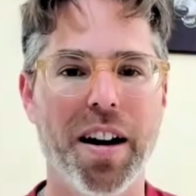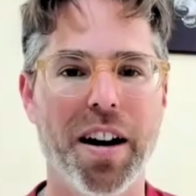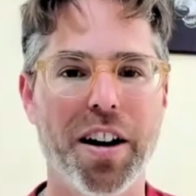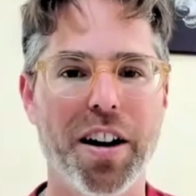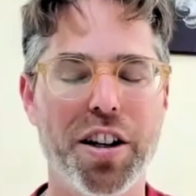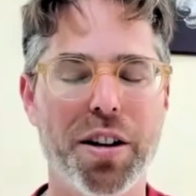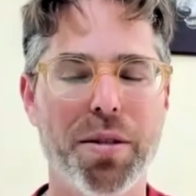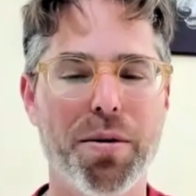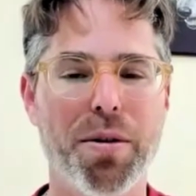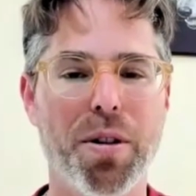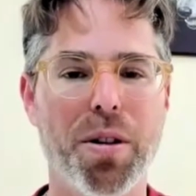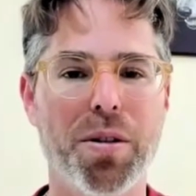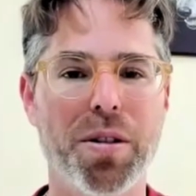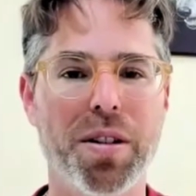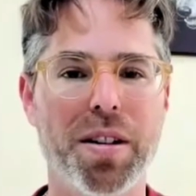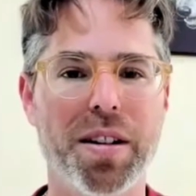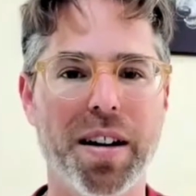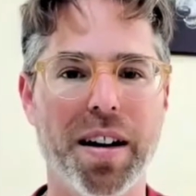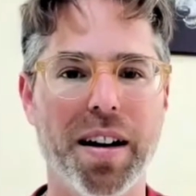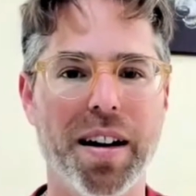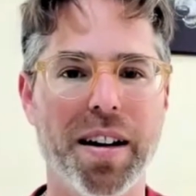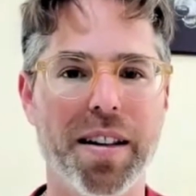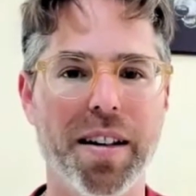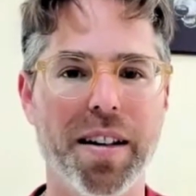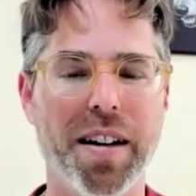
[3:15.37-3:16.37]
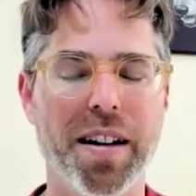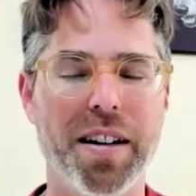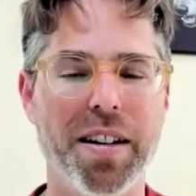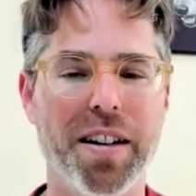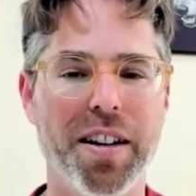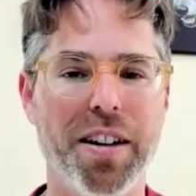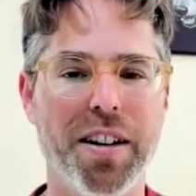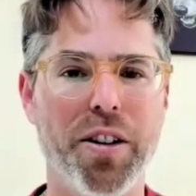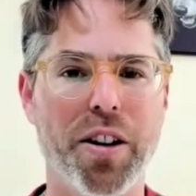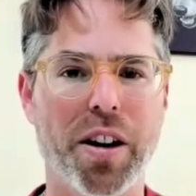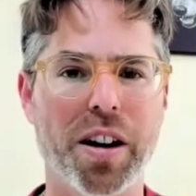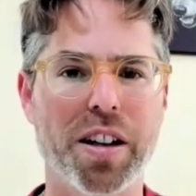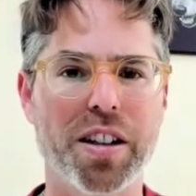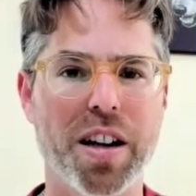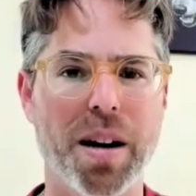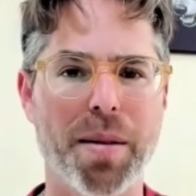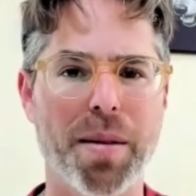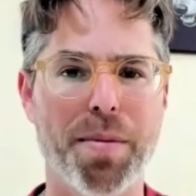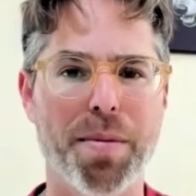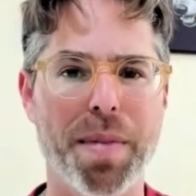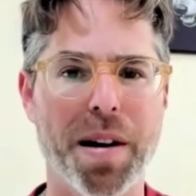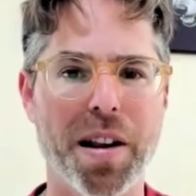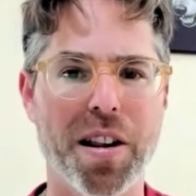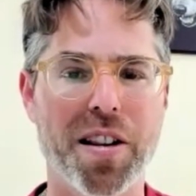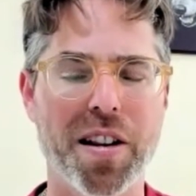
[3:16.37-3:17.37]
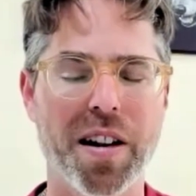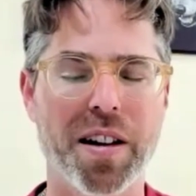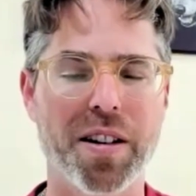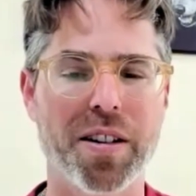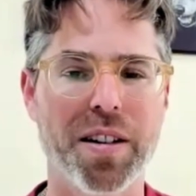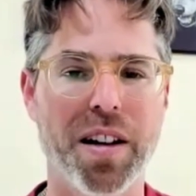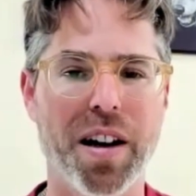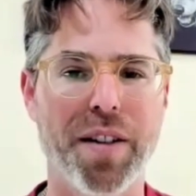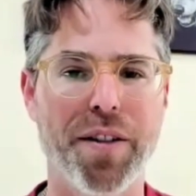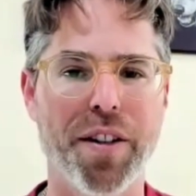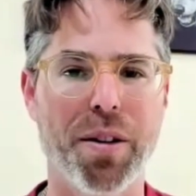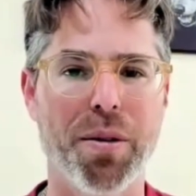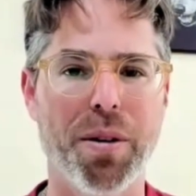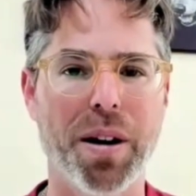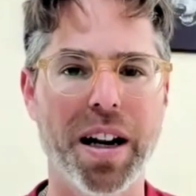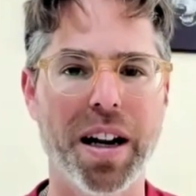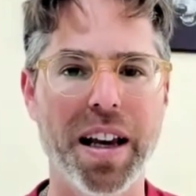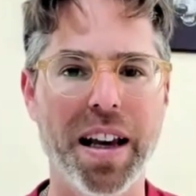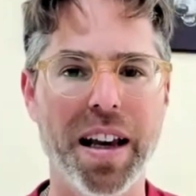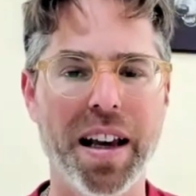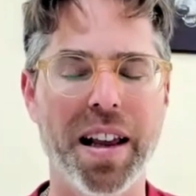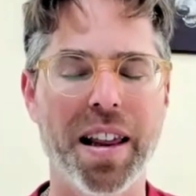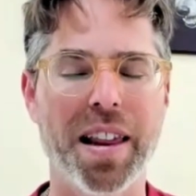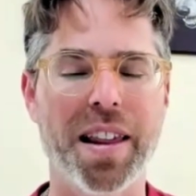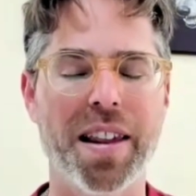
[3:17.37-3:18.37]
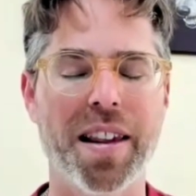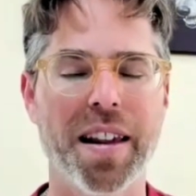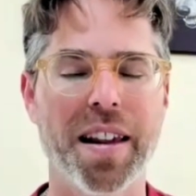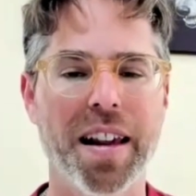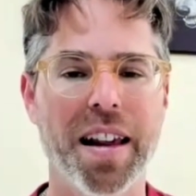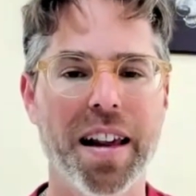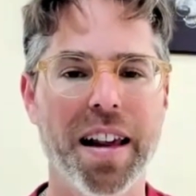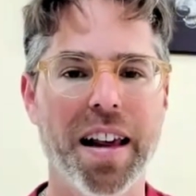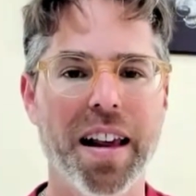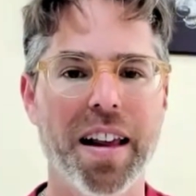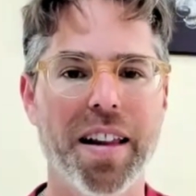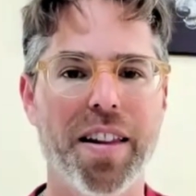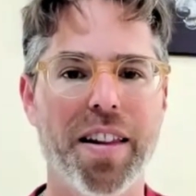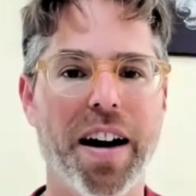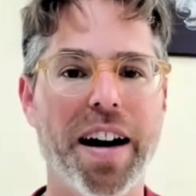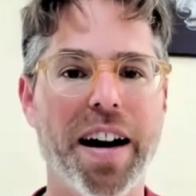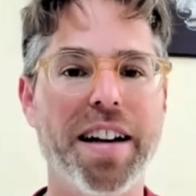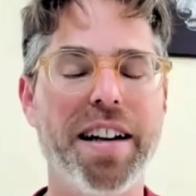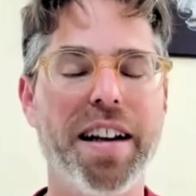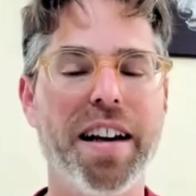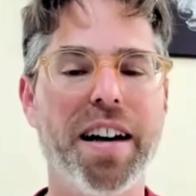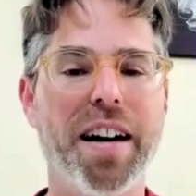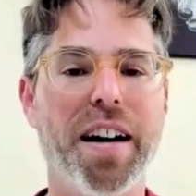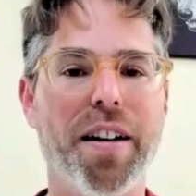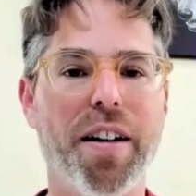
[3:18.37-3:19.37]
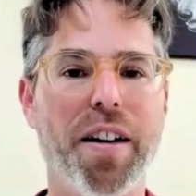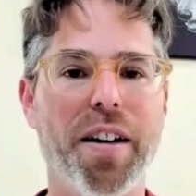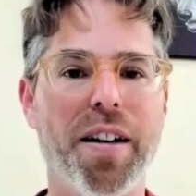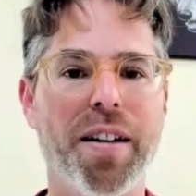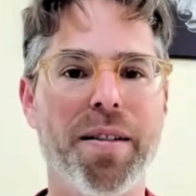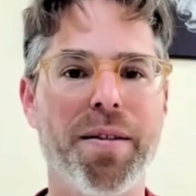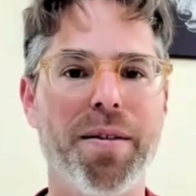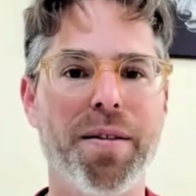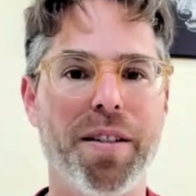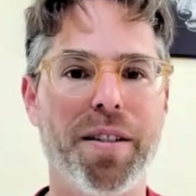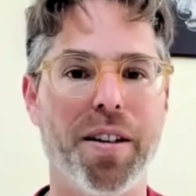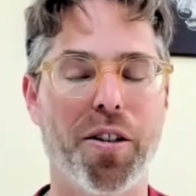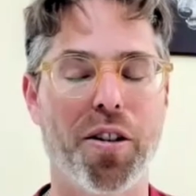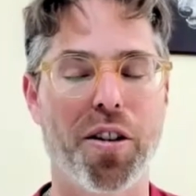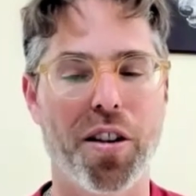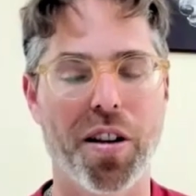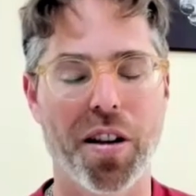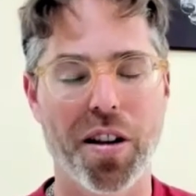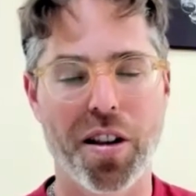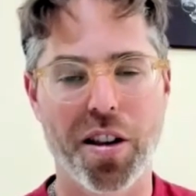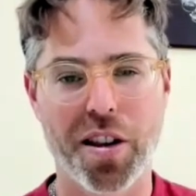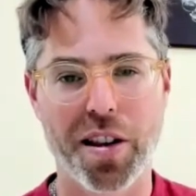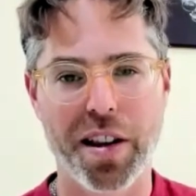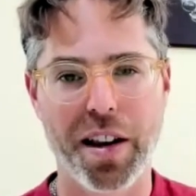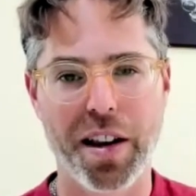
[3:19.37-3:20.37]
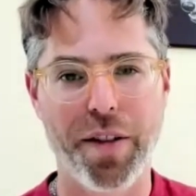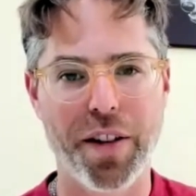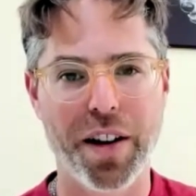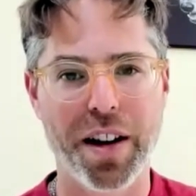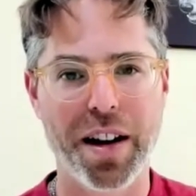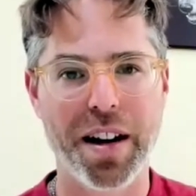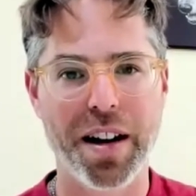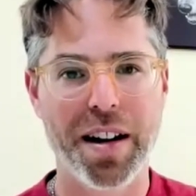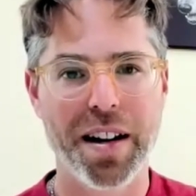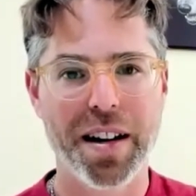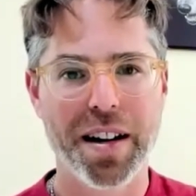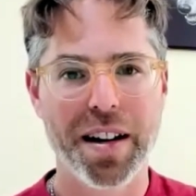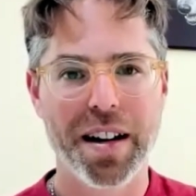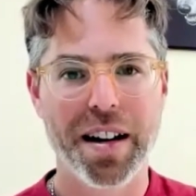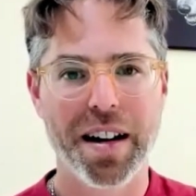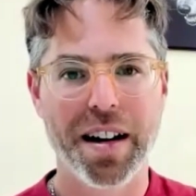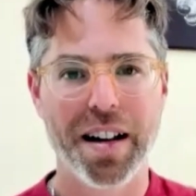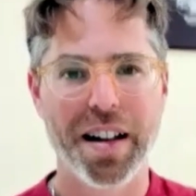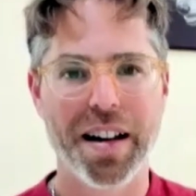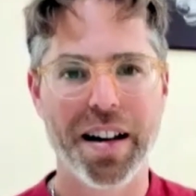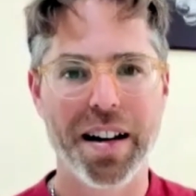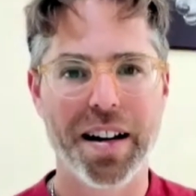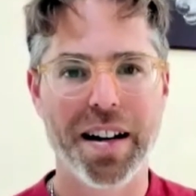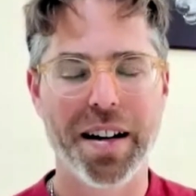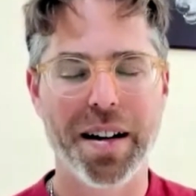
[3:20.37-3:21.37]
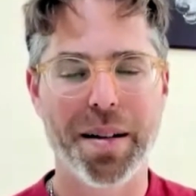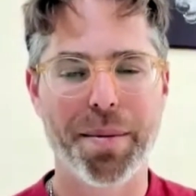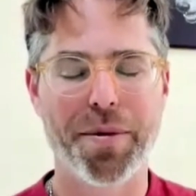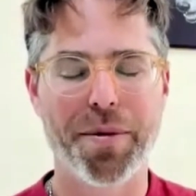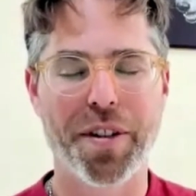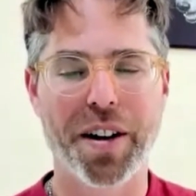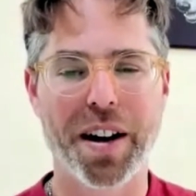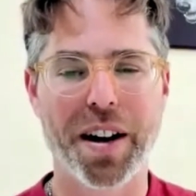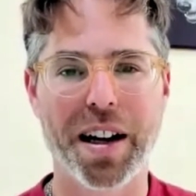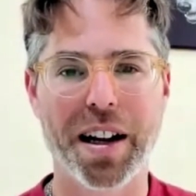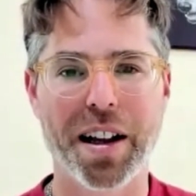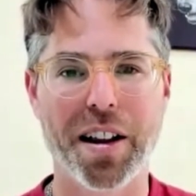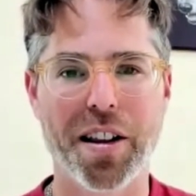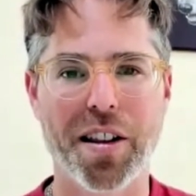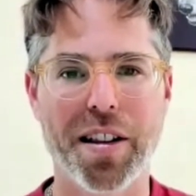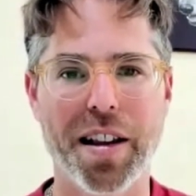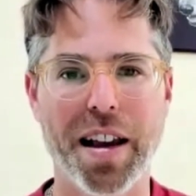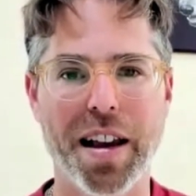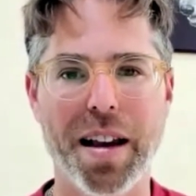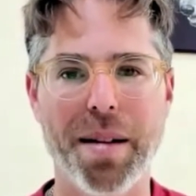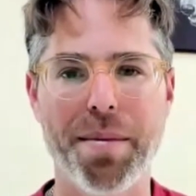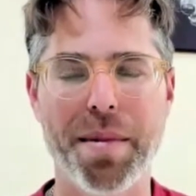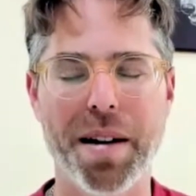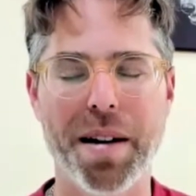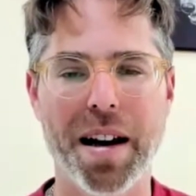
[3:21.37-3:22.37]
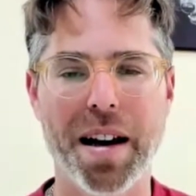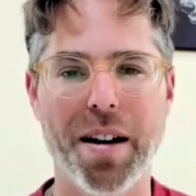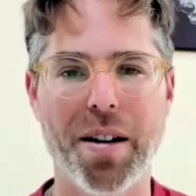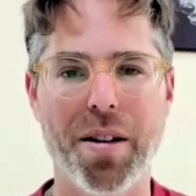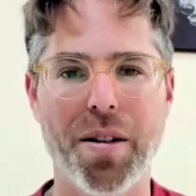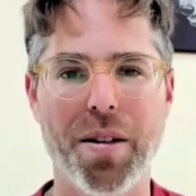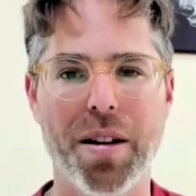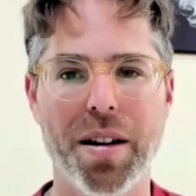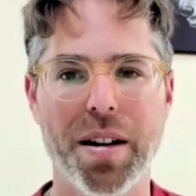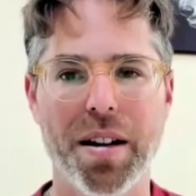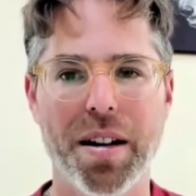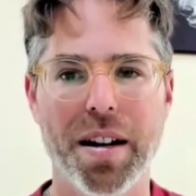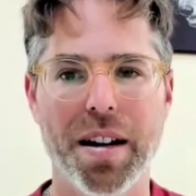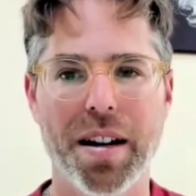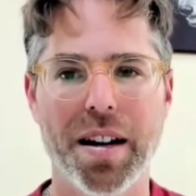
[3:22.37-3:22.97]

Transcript: She wrote the New York Times bestseller, Loving What Is. The idea of, there's Stephen, I'm forgetting his name now.